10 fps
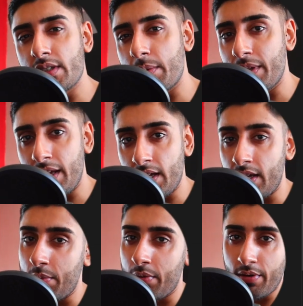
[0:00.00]
just updating
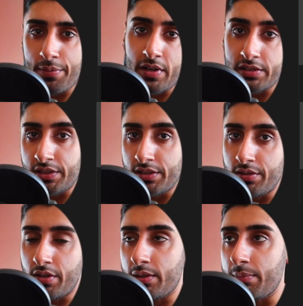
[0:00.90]
it and we're refreshing the
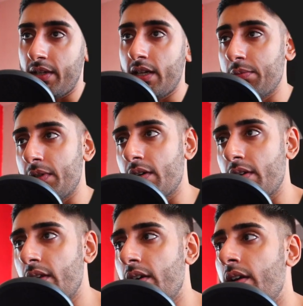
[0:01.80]
document as we go
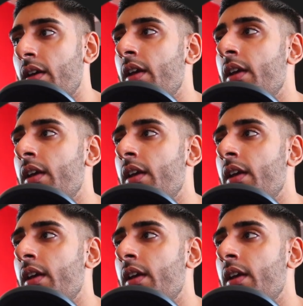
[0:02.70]
along.